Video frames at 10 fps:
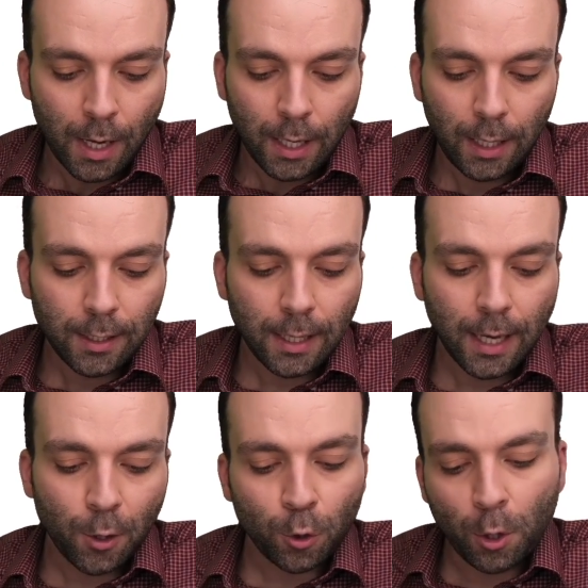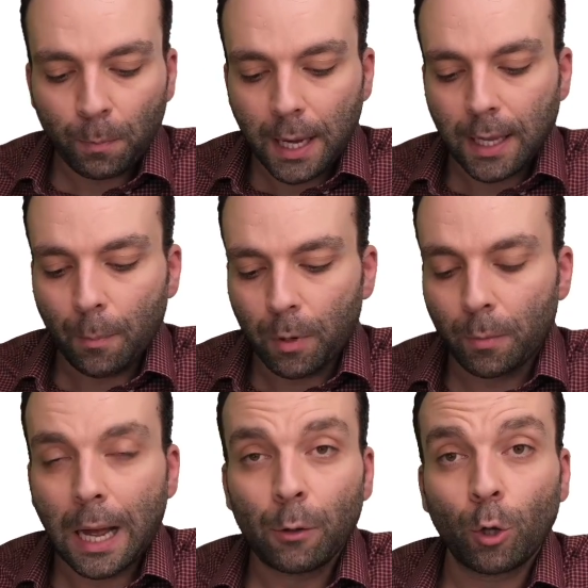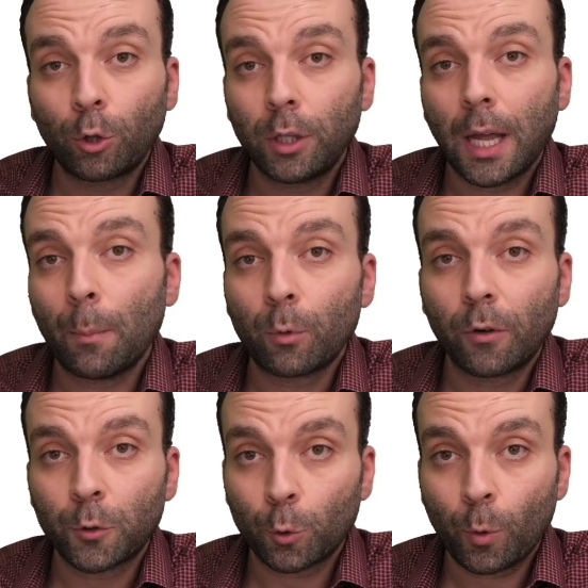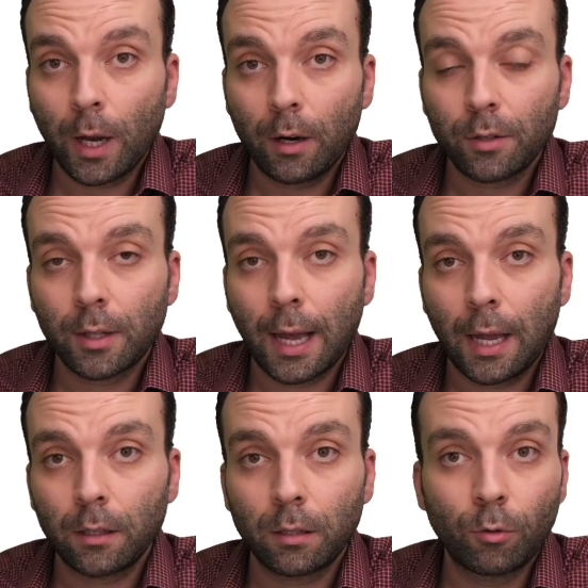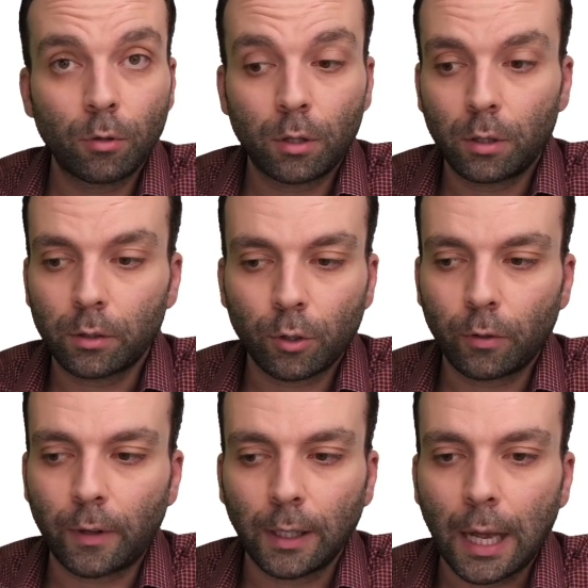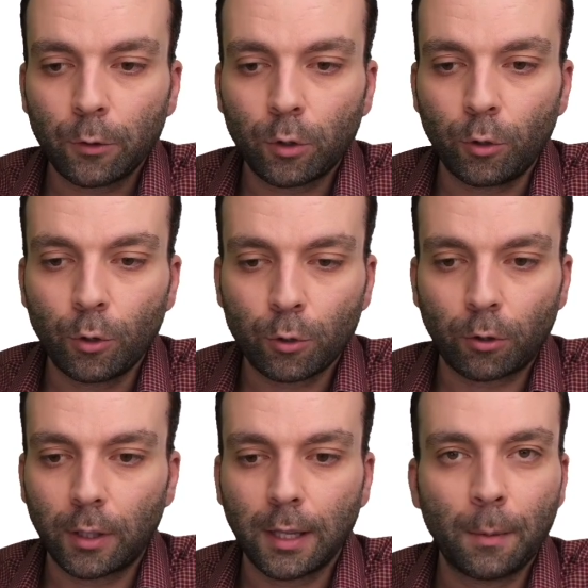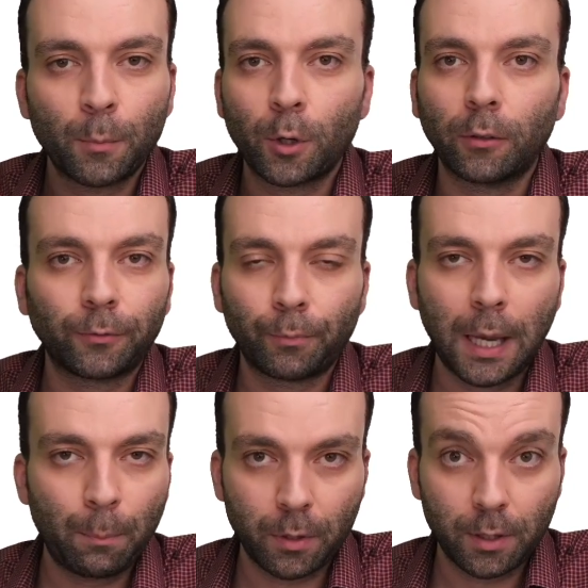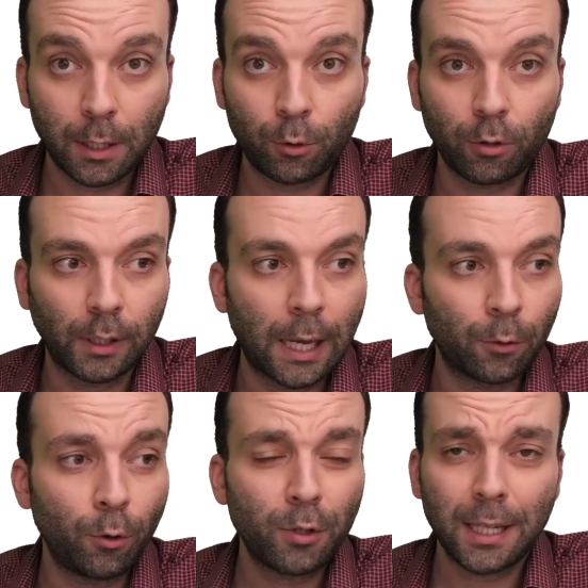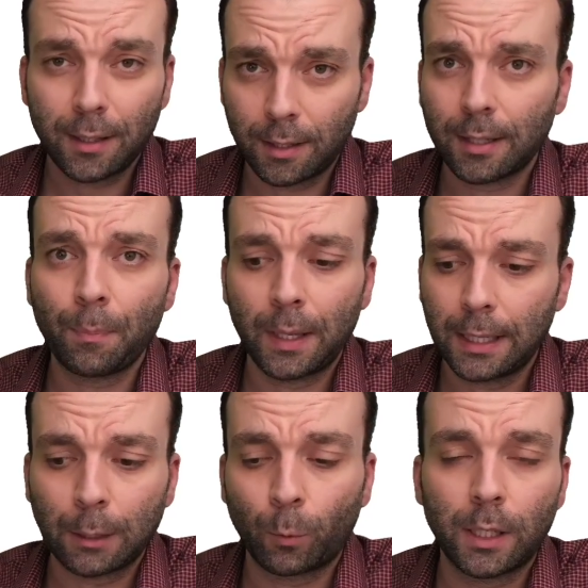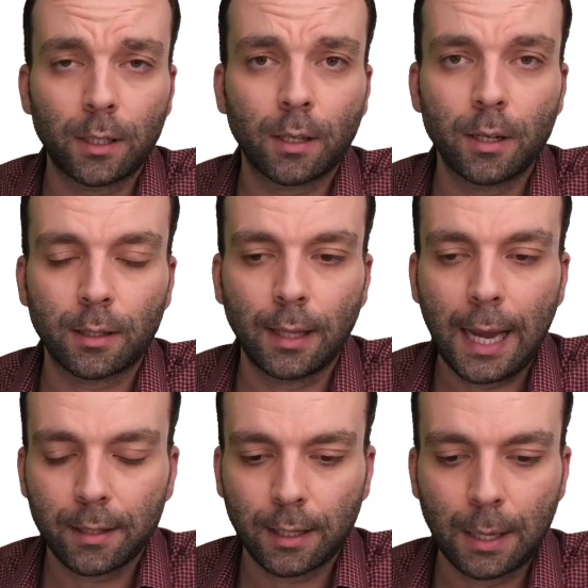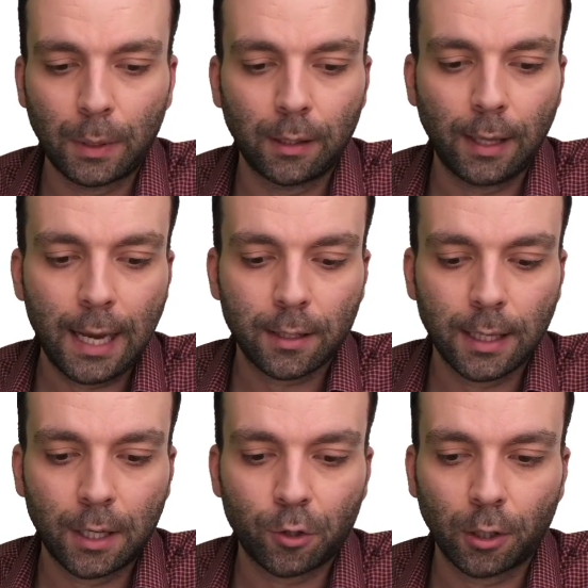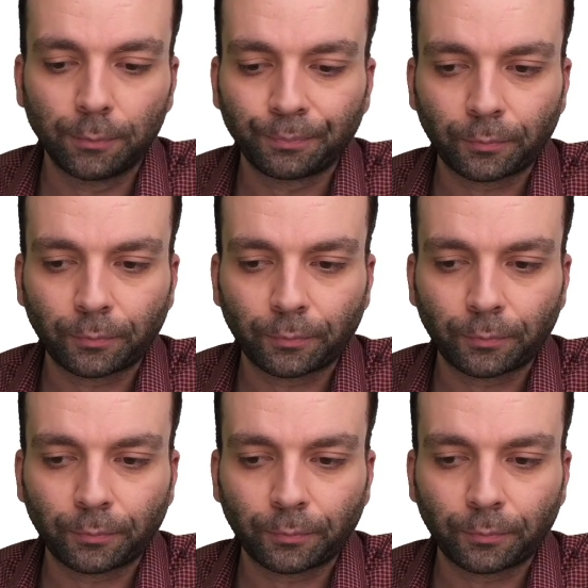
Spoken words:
He said there shouldn't be any upper bound on the number of squares that you're sort of allowed to use, or the number of papers that you're allowed to use. And this is something that we discussed last time in the last lecture.